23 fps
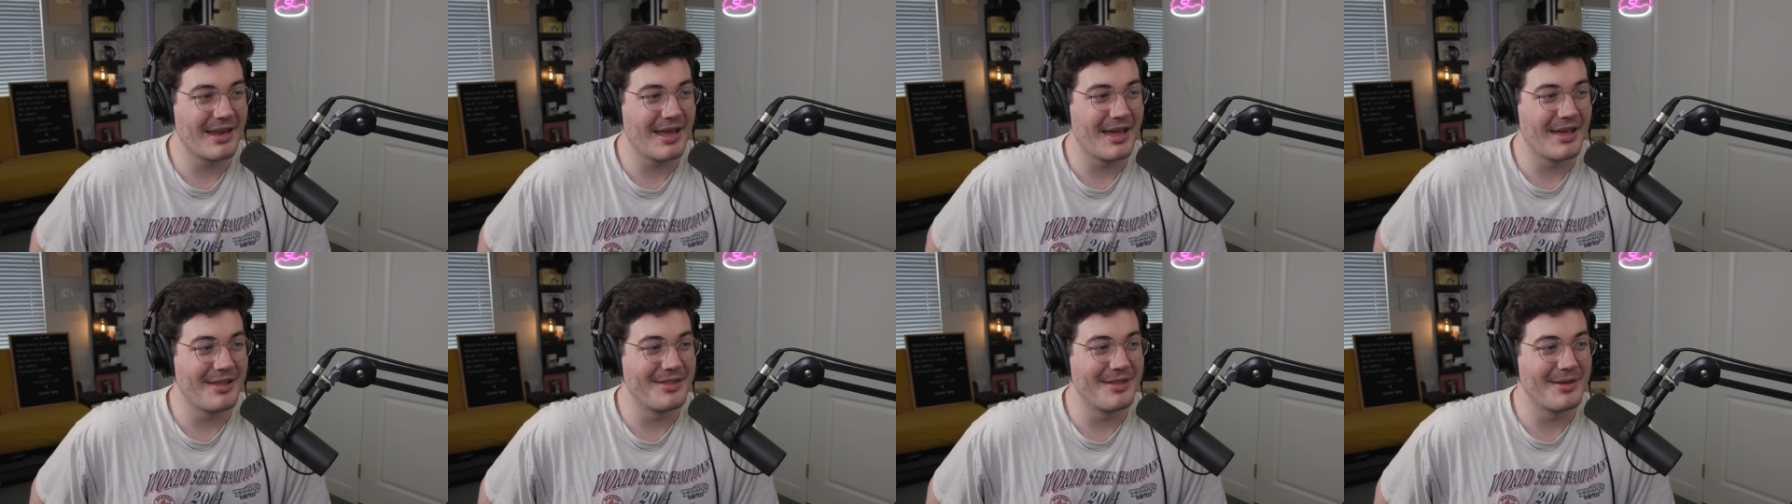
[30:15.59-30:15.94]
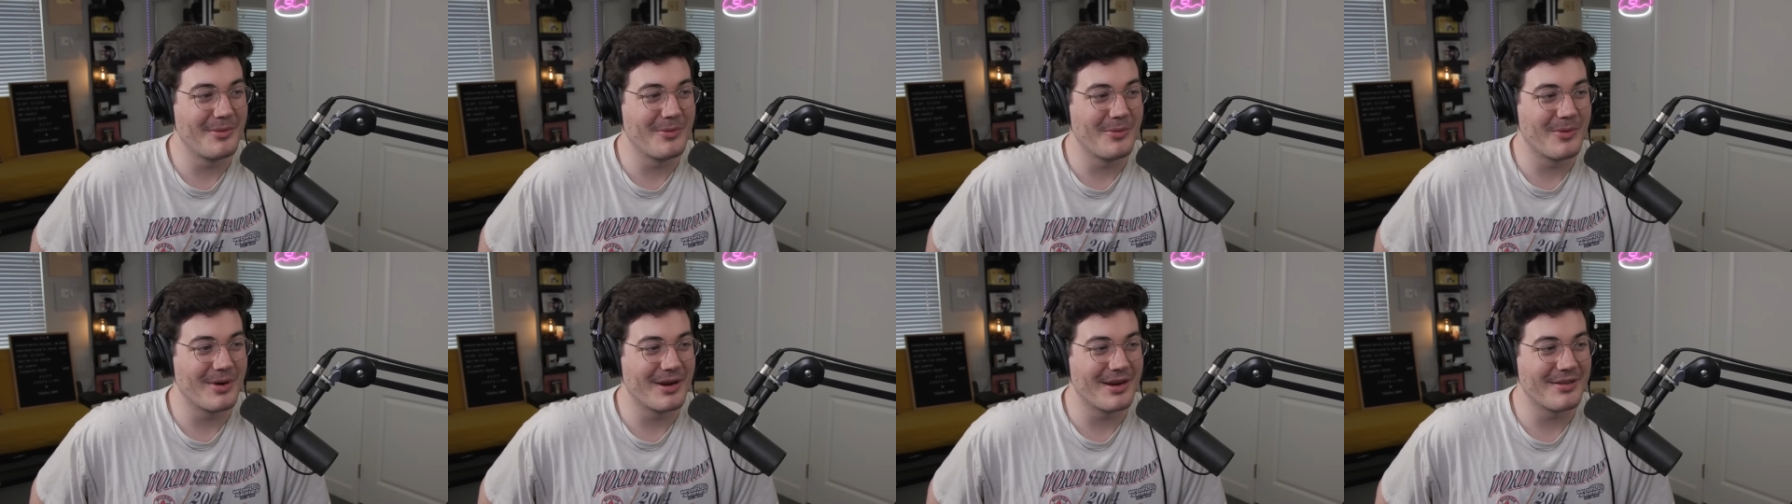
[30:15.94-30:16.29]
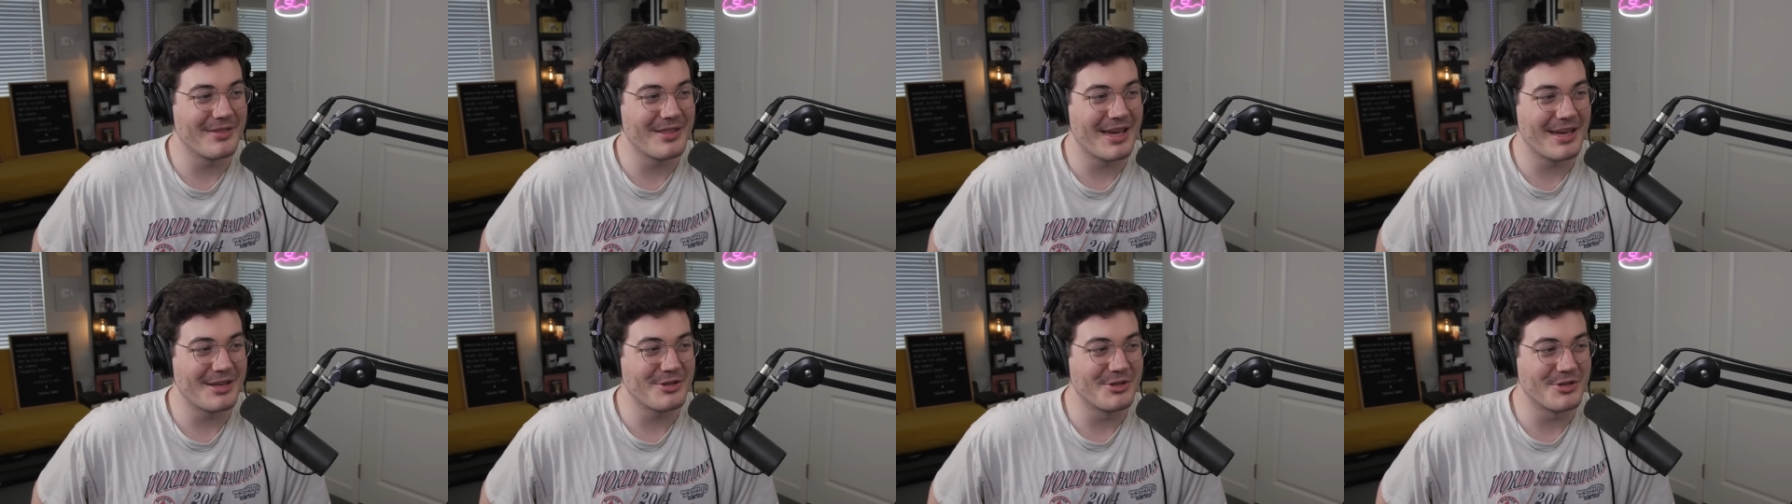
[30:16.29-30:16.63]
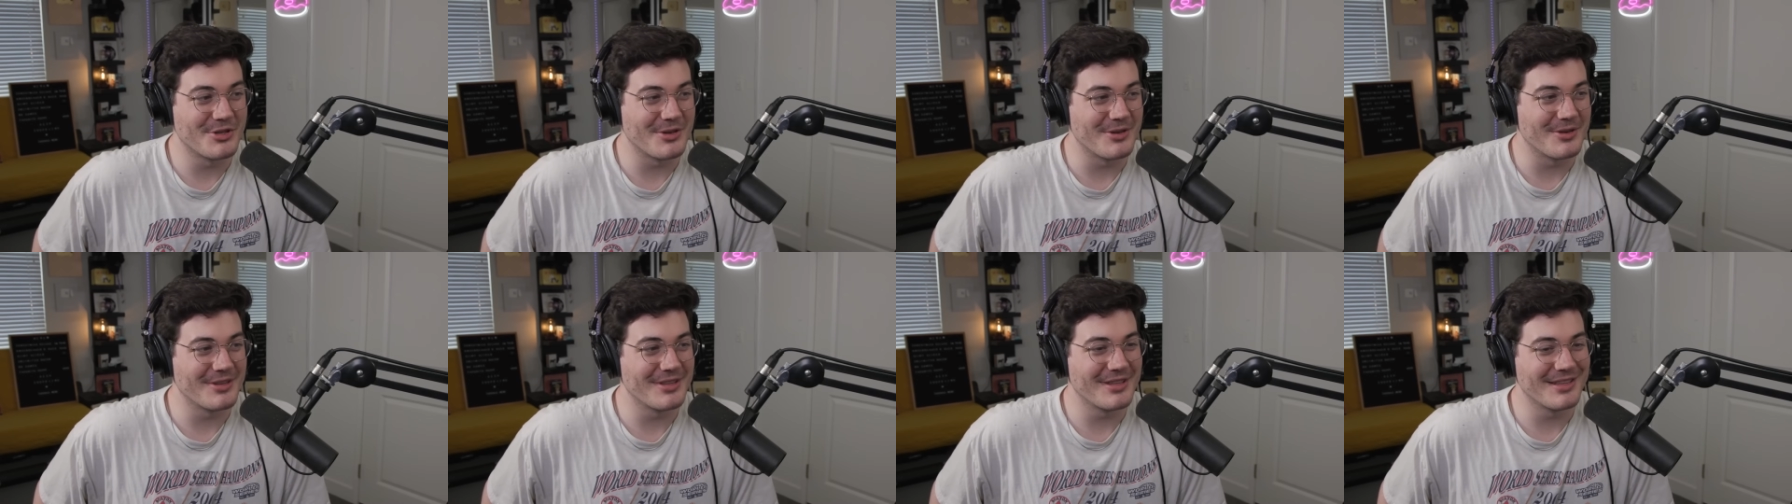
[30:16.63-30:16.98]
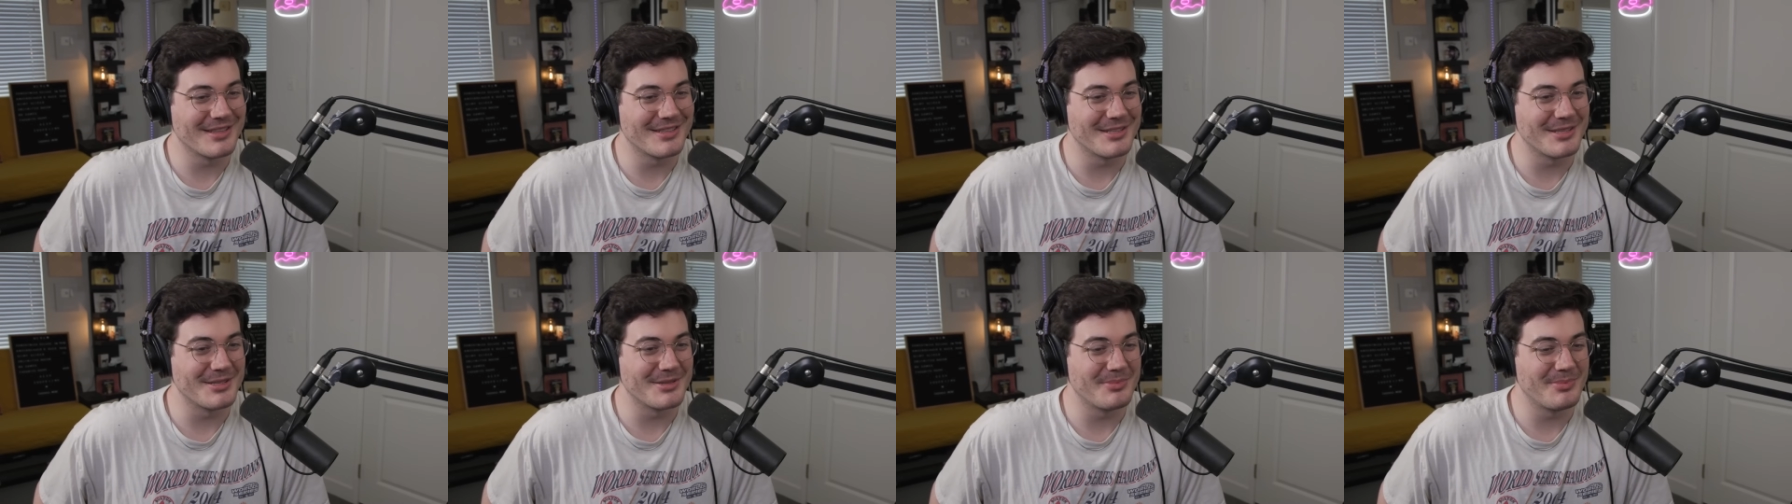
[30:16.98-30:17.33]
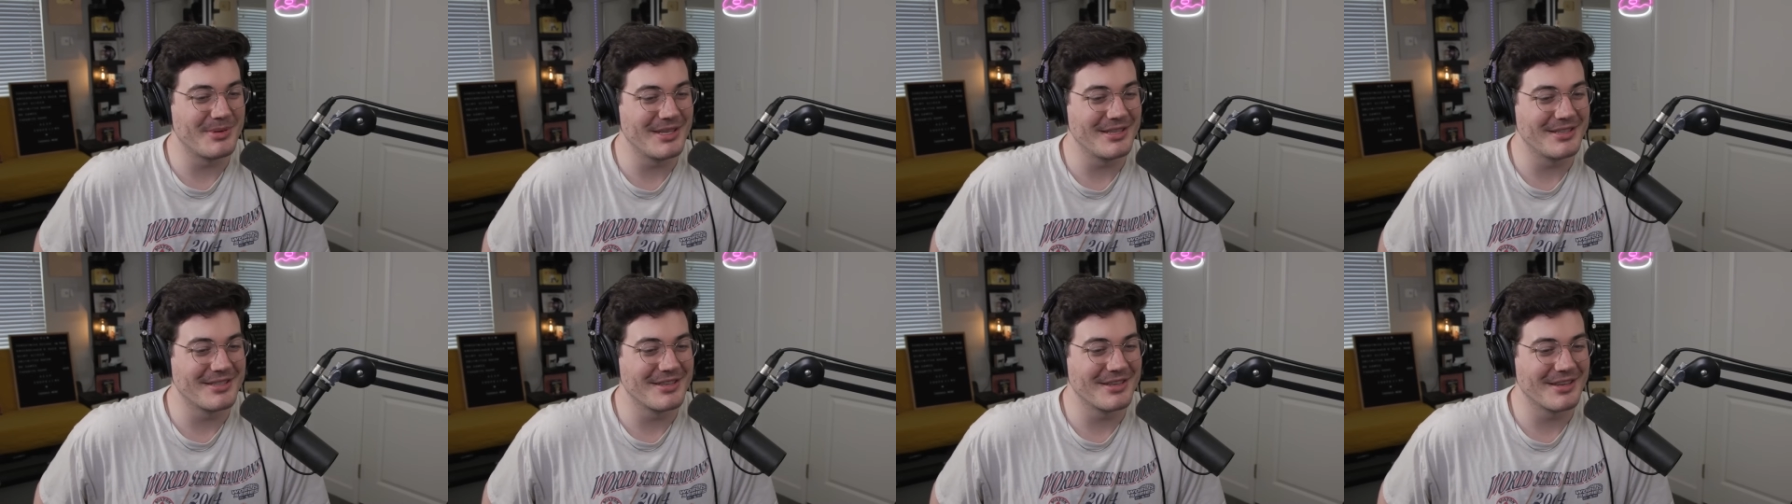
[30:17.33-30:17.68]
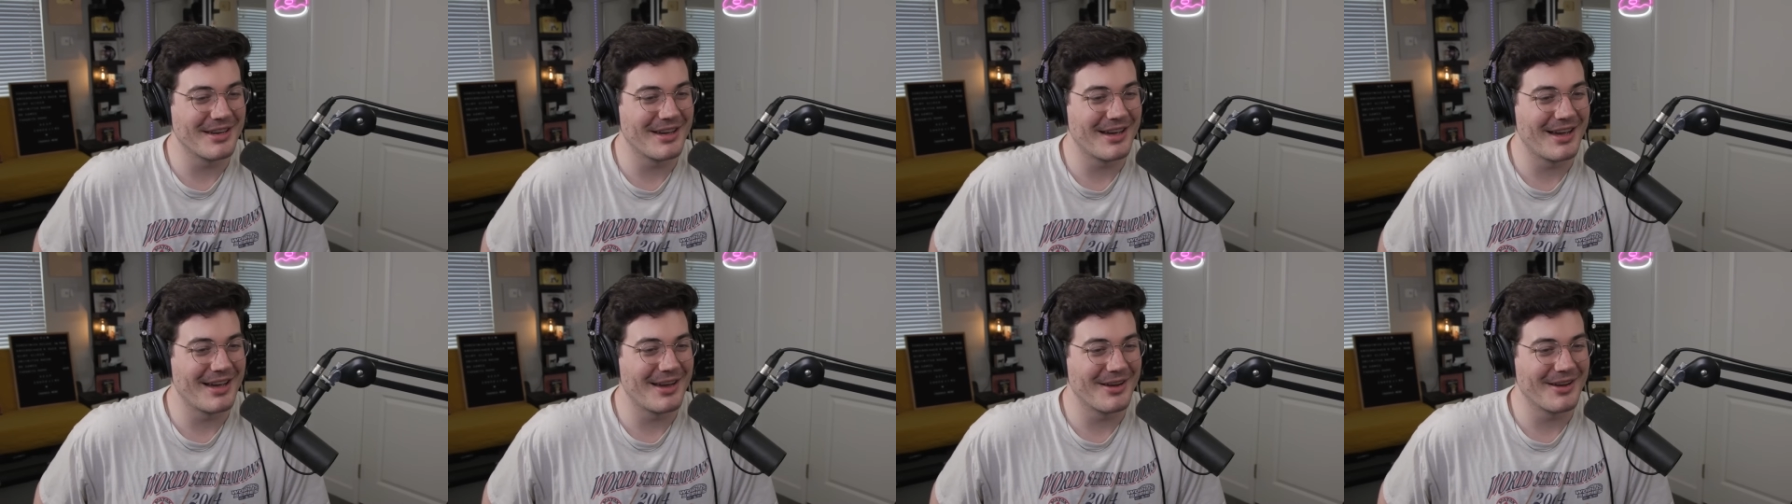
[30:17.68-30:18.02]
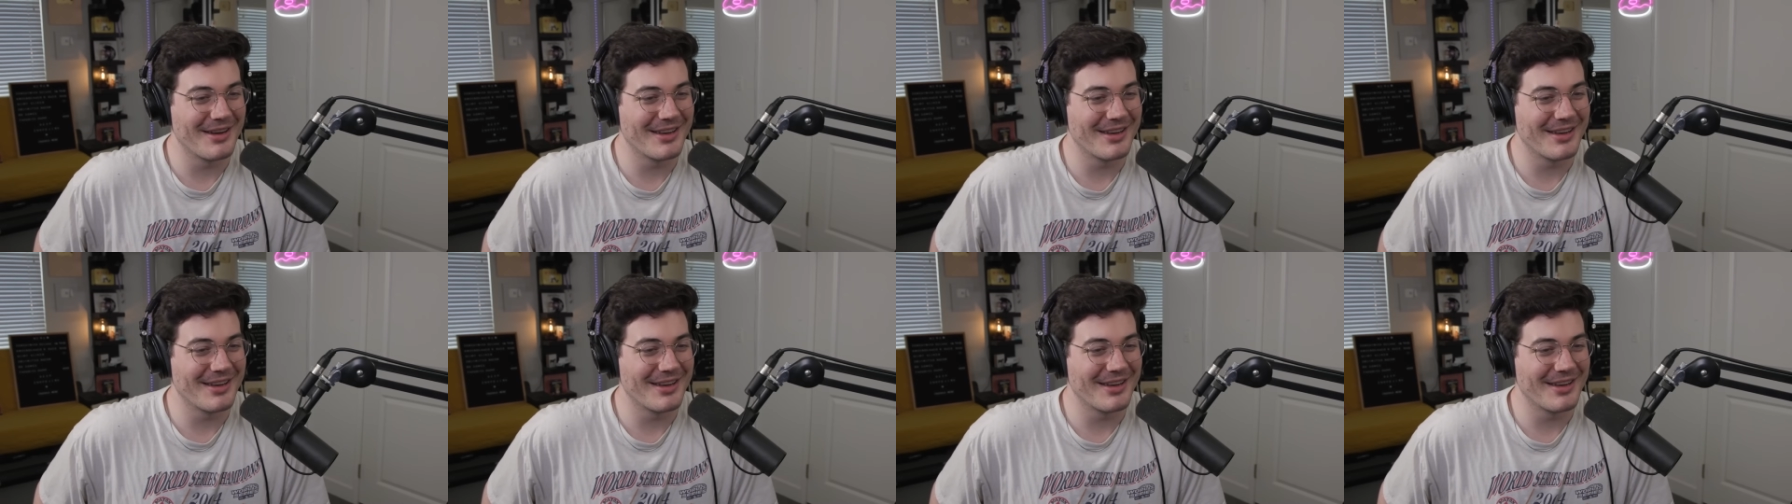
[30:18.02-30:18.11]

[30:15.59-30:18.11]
and then wear that shirt that says Pizza Guy,